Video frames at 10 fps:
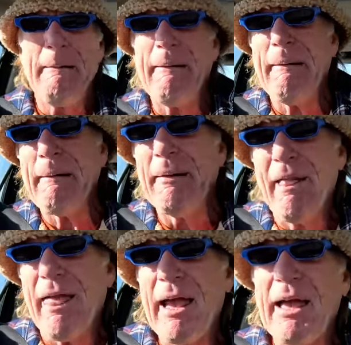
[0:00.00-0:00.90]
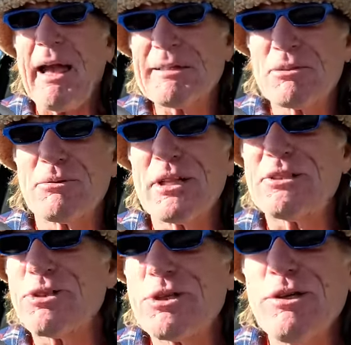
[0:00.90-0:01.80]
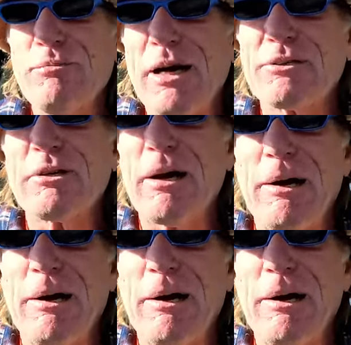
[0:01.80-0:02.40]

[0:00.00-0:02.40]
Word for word: that, that's, that's too much like